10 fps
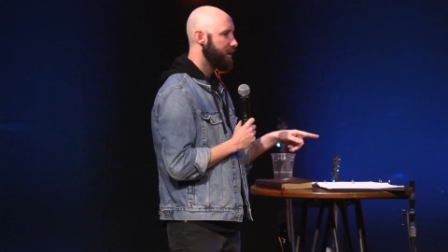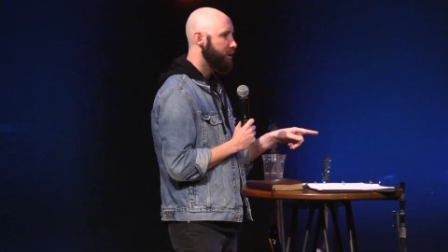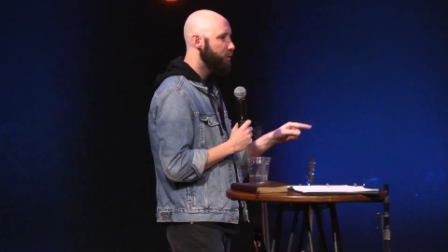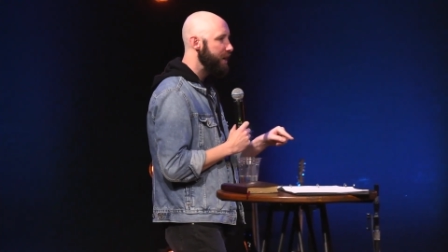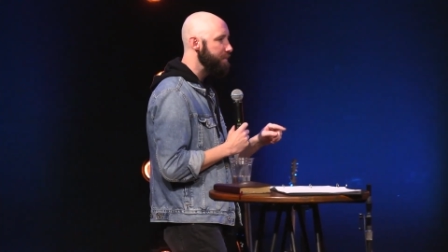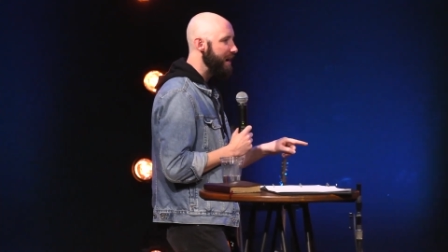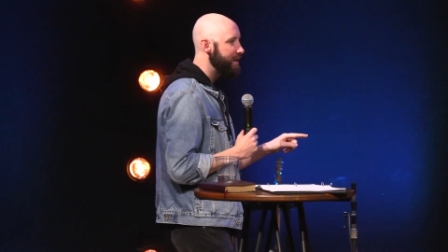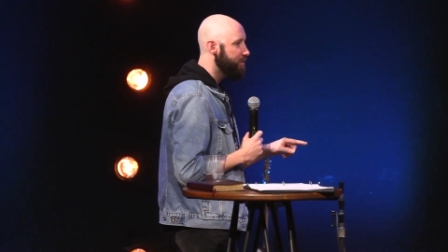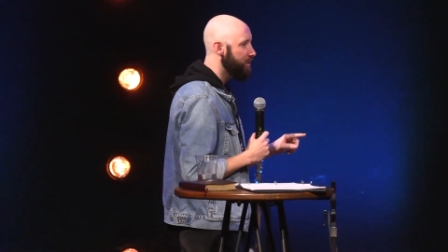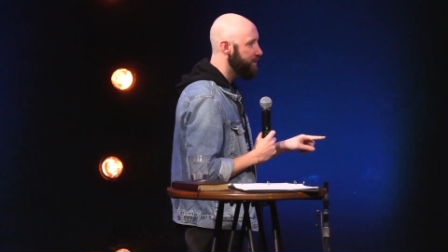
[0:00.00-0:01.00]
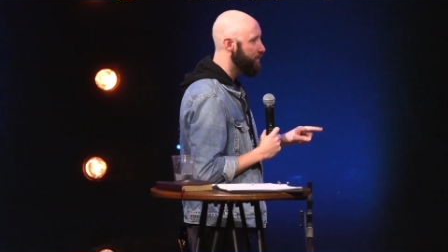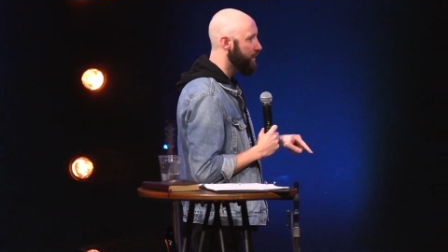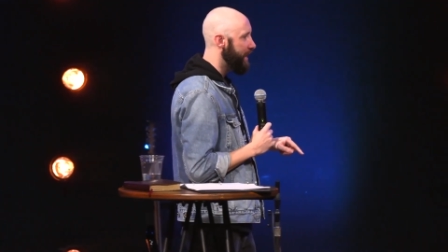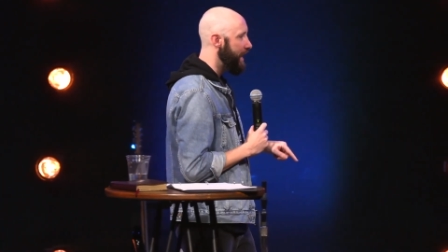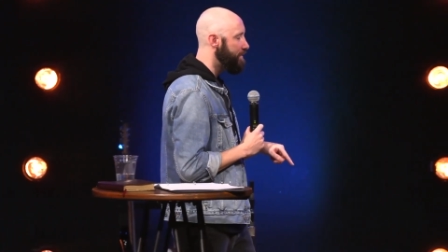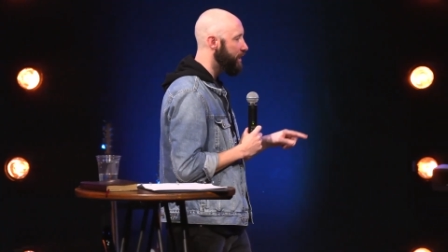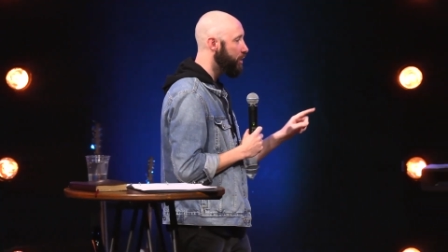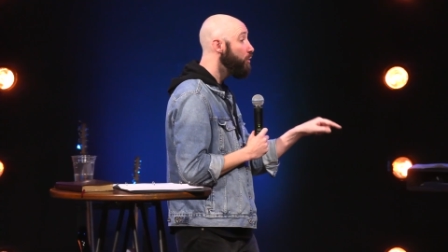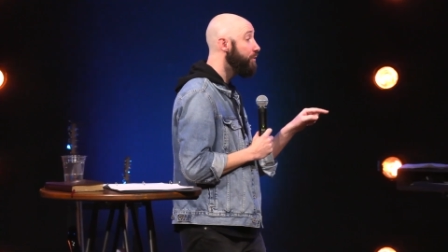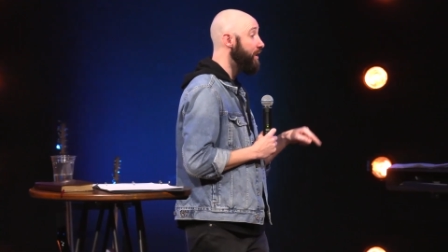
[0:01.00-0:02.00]
You keep answering to a name that
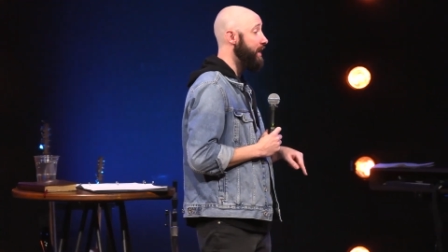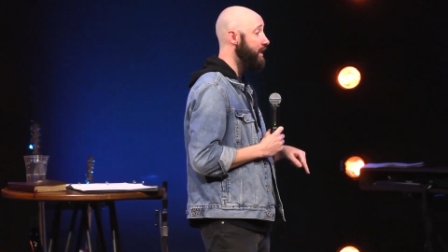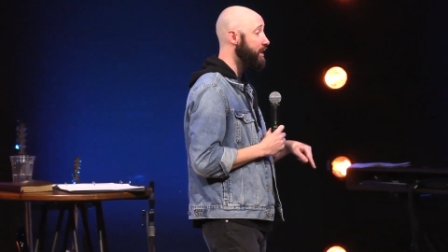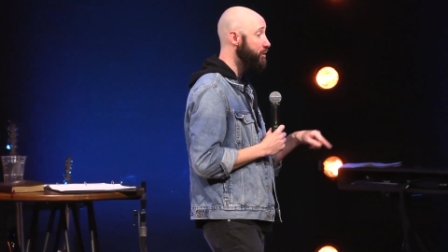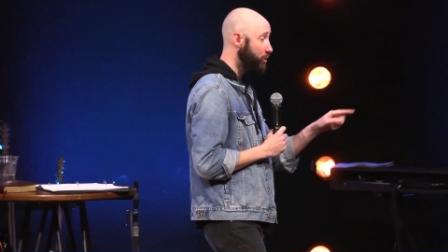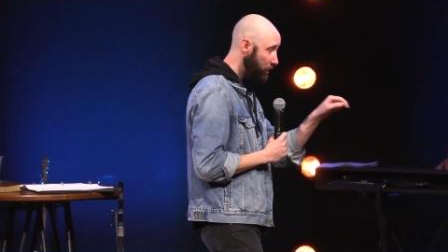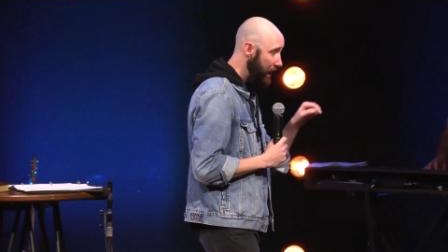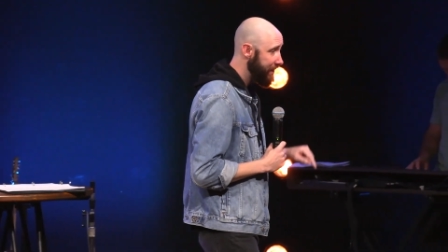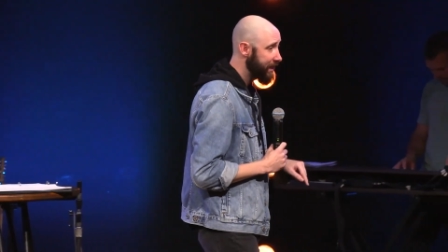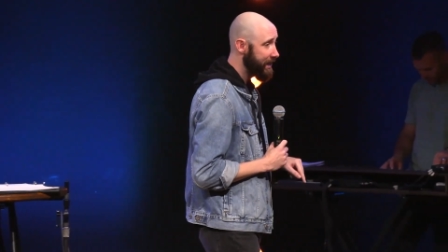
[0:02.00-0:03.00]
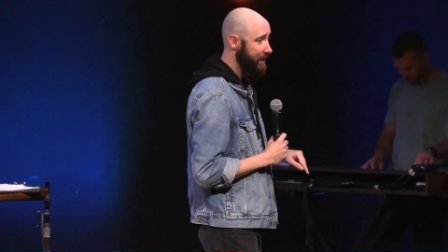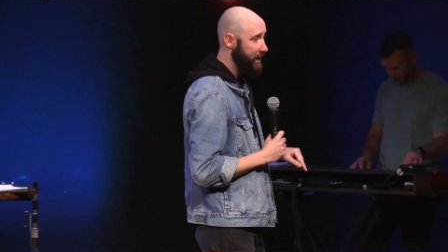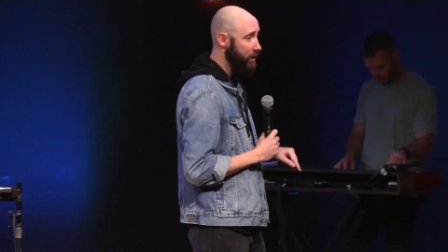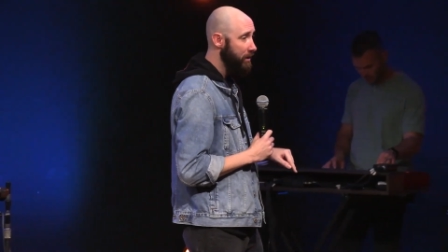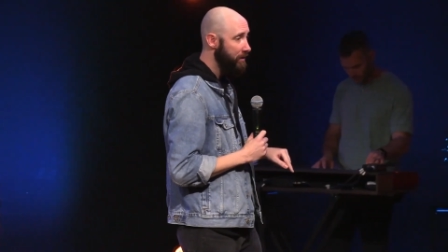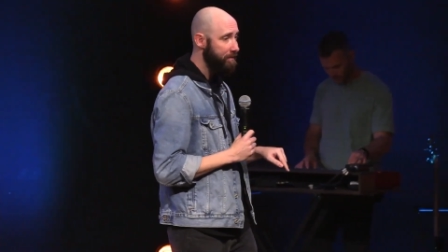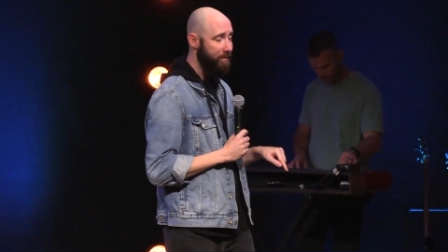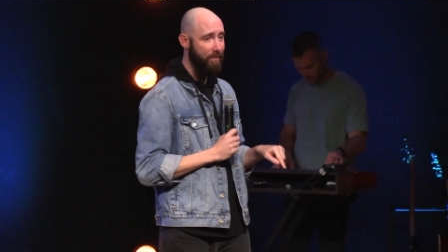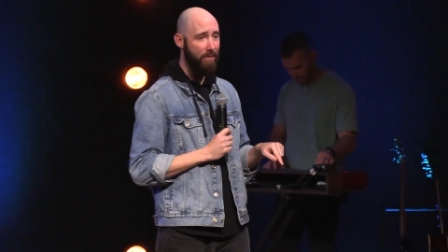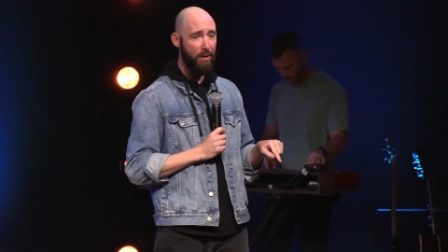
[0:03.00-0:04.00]
you think is your identity.
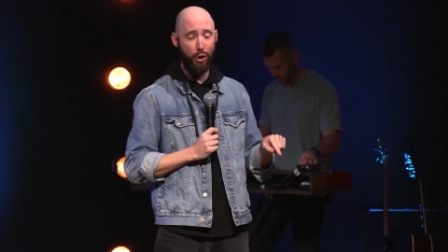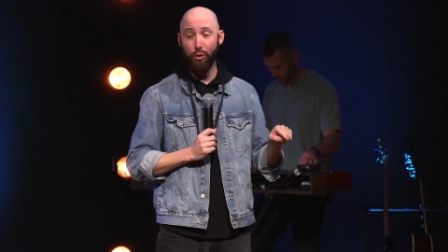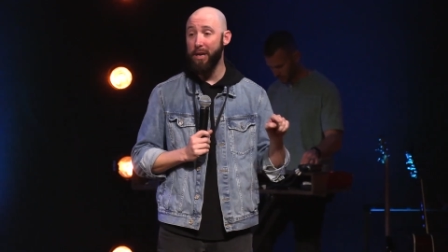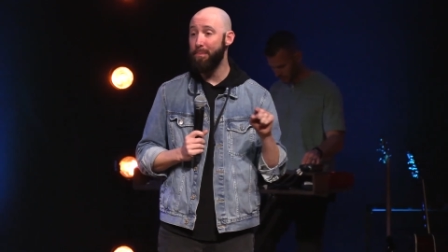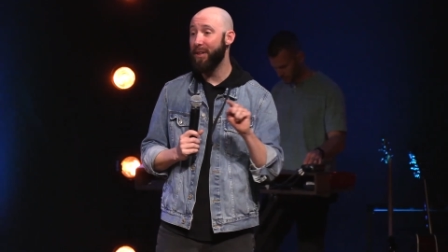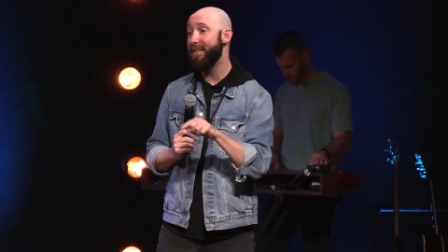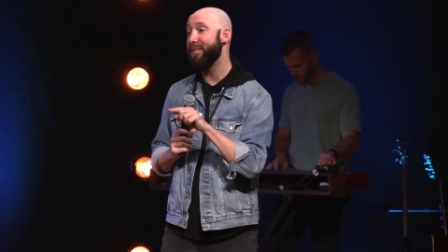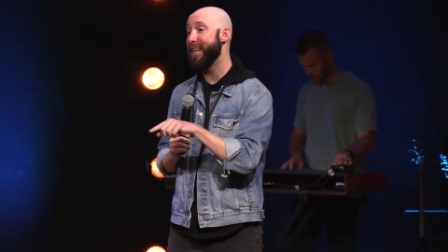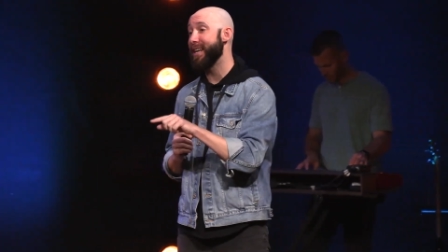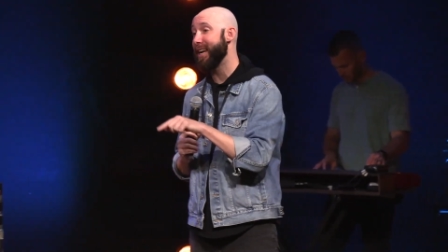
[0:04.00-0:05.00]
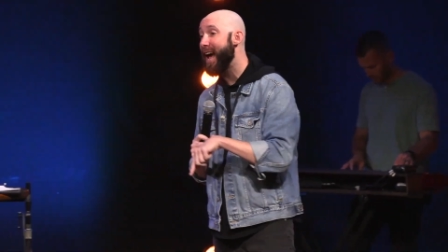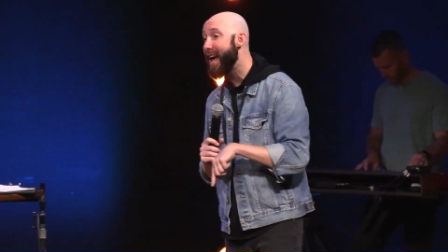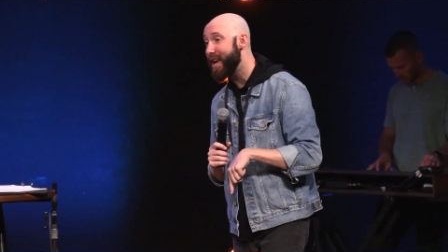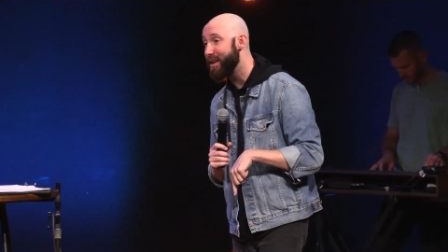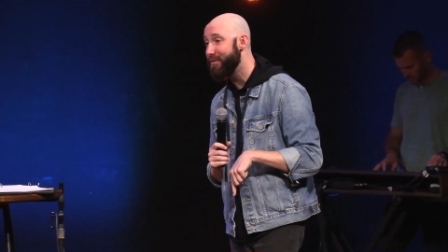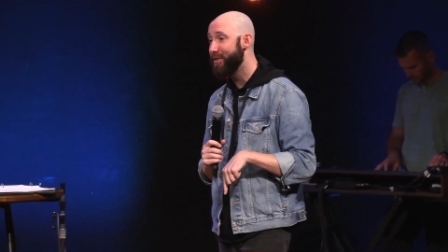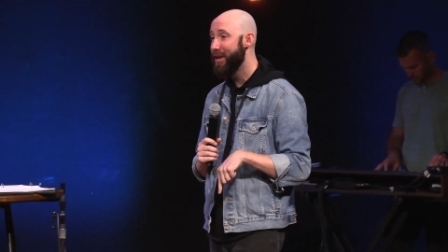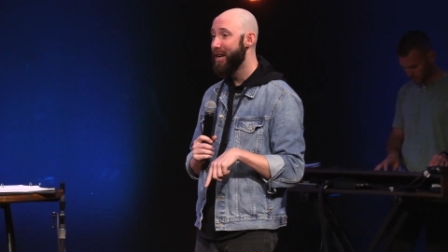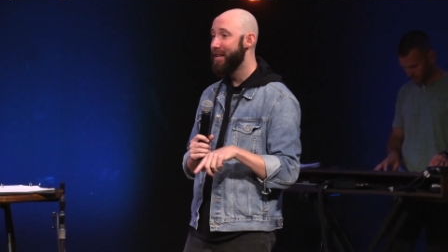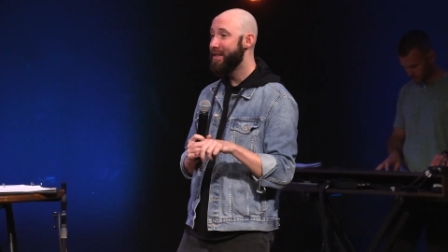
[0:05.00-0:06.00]
You keep living in a cave
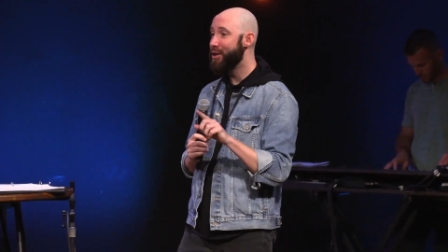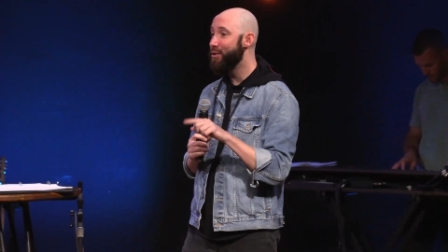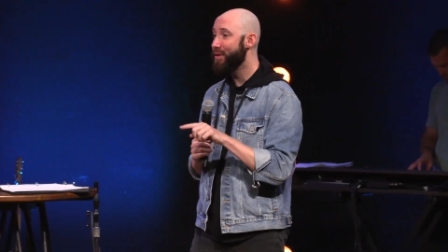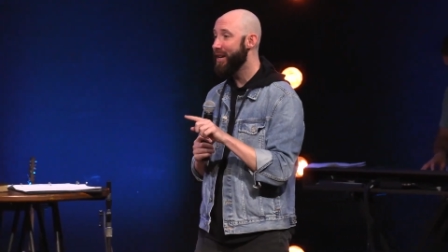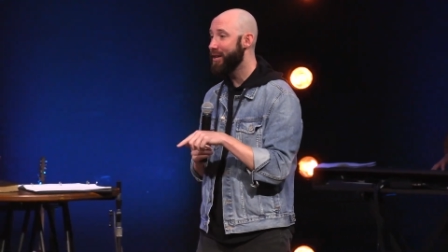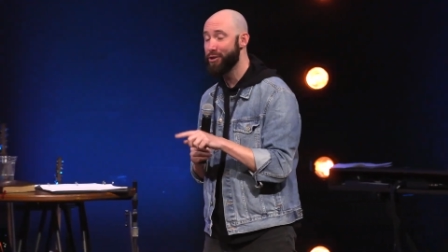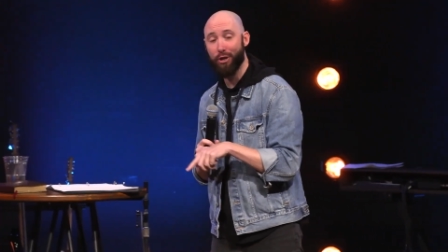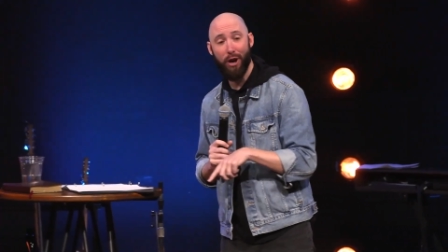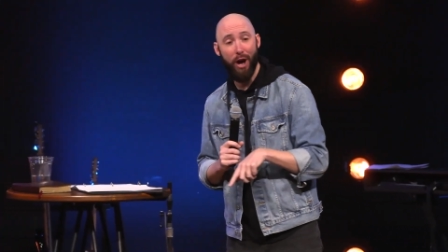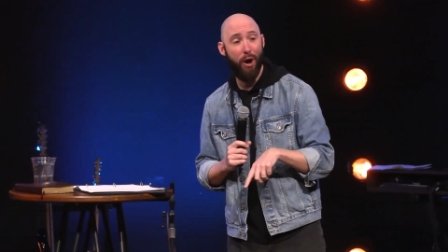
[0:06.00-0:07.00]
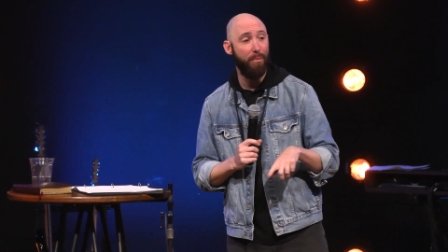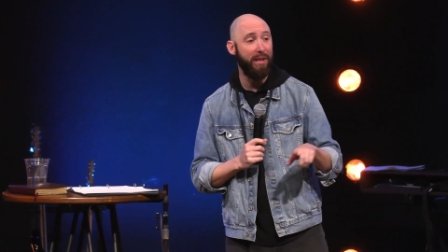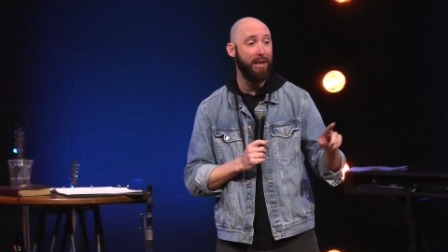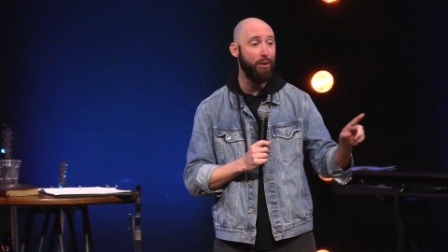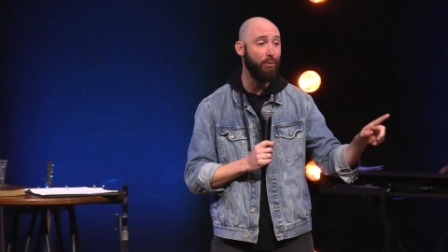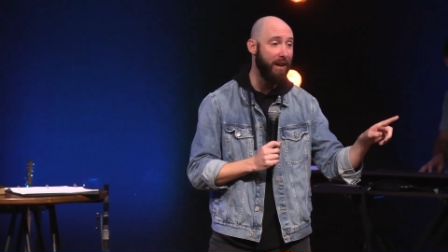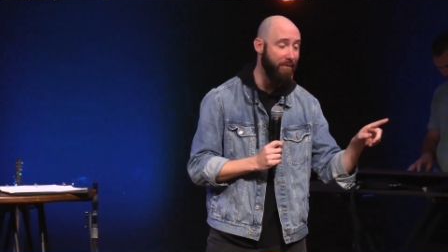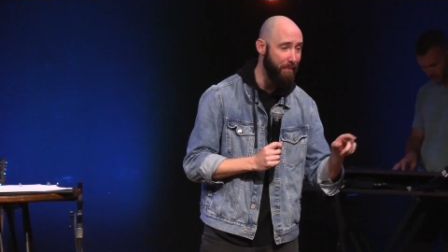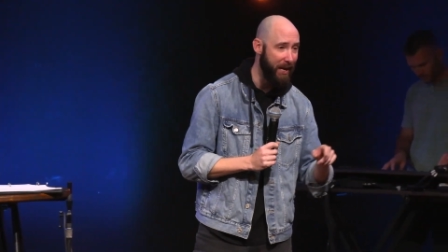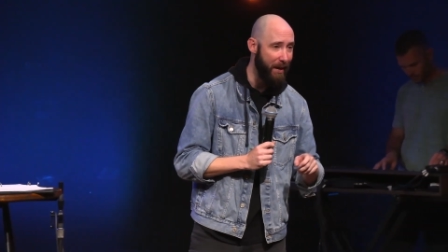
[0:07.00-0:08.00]
that you think is your home and that you'll
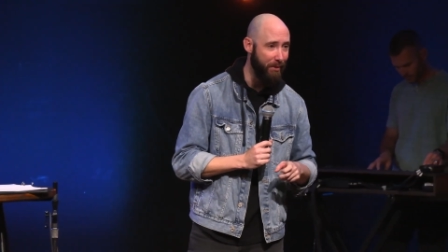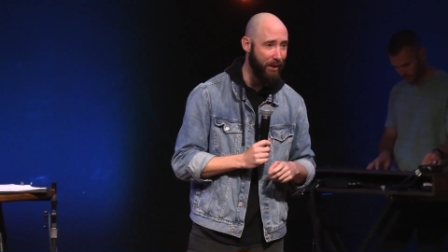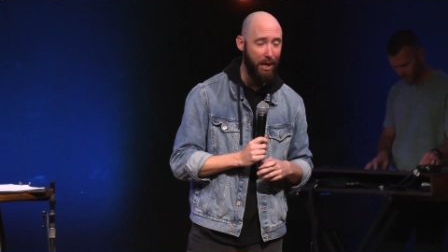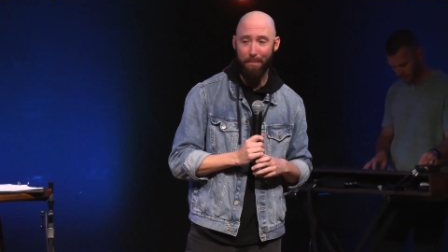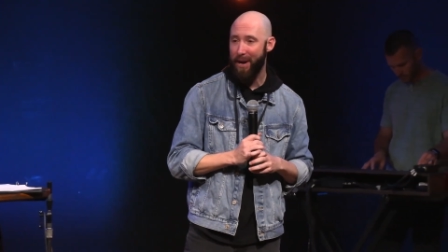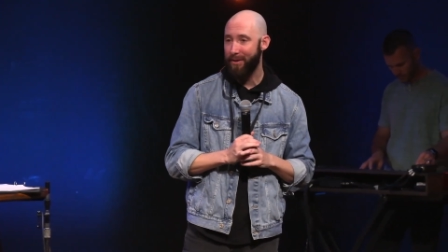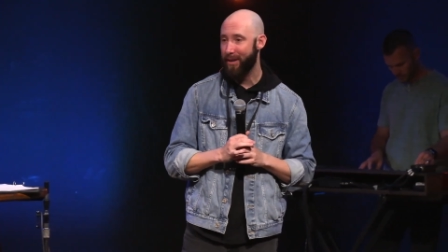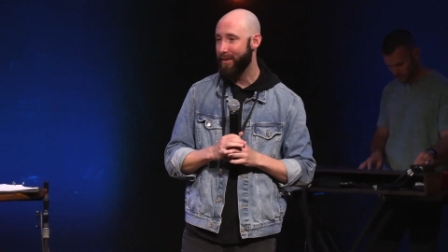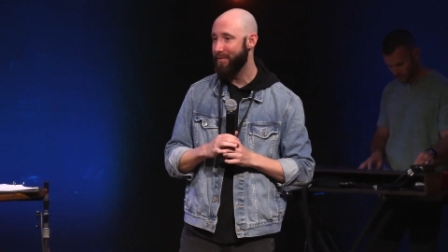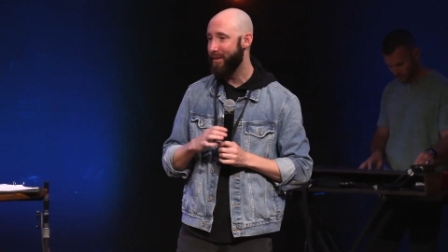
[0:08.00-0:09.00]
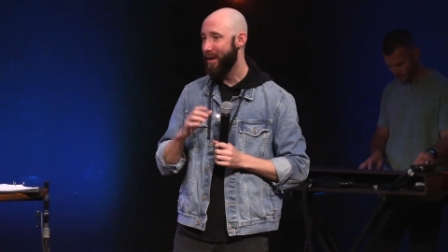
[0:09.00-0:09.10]
never be able to come out of.